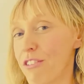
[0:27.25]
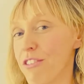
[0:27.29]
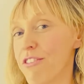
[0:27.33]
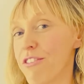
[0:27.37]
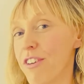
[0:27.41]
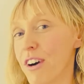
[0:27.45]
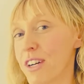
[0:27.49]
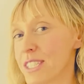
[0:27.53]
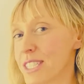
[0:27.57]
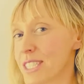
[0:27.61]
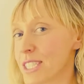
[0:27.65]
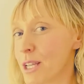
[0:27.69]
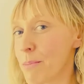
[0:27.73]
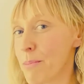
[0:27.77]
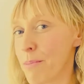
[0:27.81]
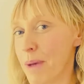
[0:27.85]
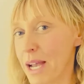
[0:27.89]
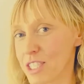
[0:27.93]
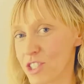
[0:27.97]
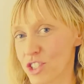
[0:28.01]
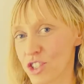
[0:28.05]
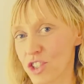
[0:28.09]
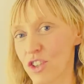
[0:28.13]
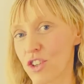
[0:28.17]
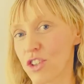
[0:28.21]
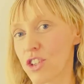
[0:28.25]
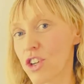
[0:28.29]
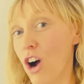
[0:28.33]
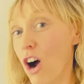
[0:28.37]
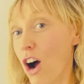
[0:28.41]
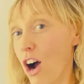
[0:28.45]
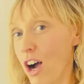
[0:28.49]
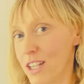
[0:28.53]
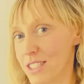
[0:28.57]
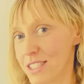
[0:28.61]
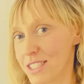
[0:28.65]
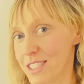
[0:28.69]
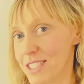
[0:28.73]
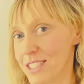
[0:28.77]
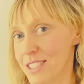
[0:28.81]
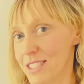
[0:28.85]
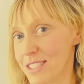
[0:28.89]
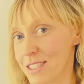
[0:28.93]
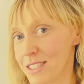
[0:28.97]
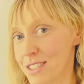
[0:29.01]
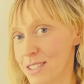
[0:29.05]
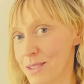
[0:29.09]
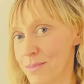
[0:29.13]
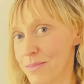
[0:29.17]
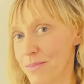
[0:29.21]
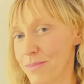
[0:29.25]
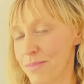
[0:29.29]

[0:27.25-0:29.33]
fundamental causes.